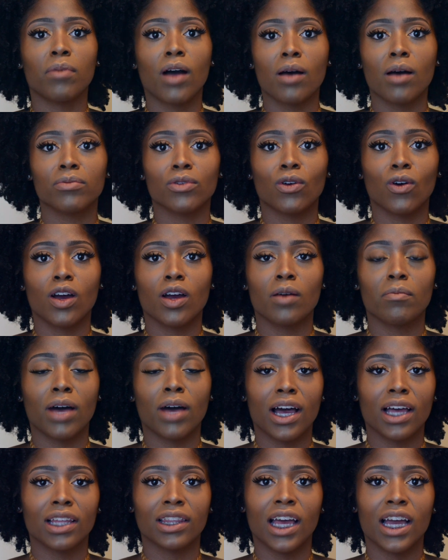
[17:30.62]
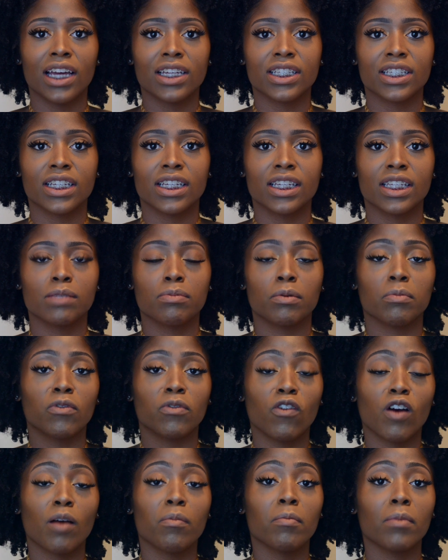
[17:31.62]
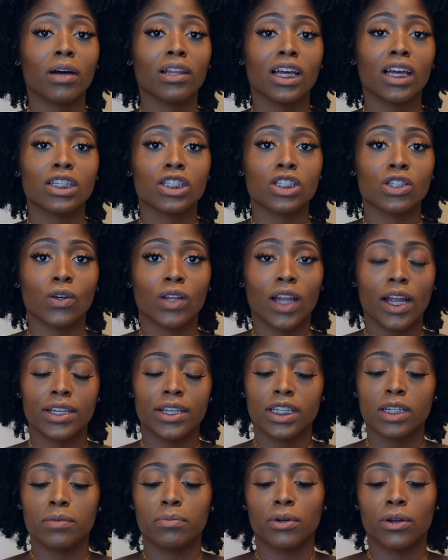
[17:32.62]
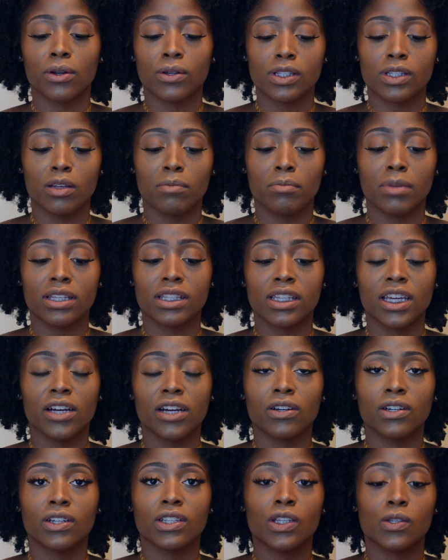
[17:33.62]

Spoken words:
popped on my lashes, but before I put my lashes on, I did put on some mascara.